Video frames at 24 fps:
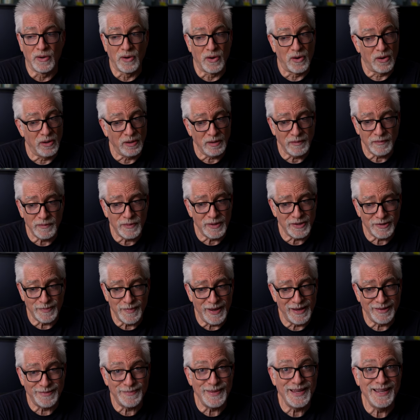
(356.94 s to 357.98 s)
All of which
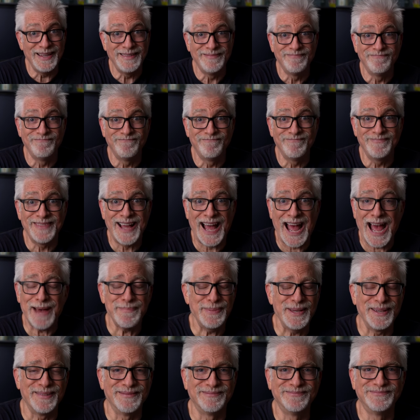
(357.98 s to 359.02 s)
makes me
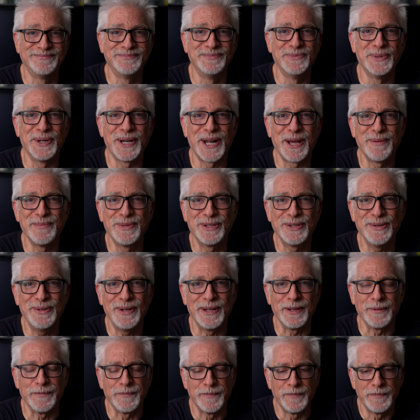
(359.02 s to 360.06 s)
happy when I'm
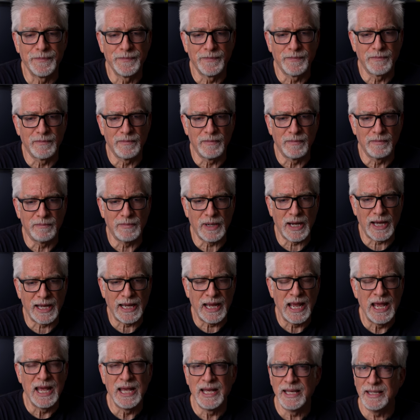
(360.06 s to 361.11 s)
shooting.
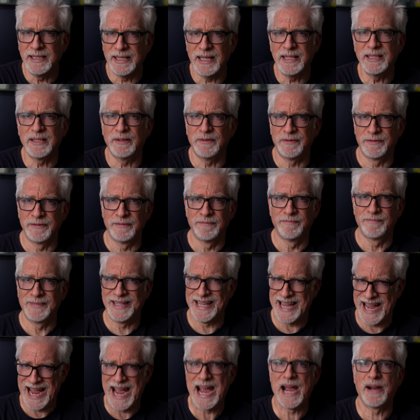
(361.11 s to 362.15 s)
My sense of
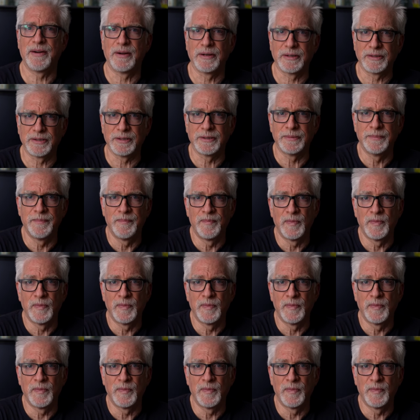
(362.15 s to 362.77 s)
character,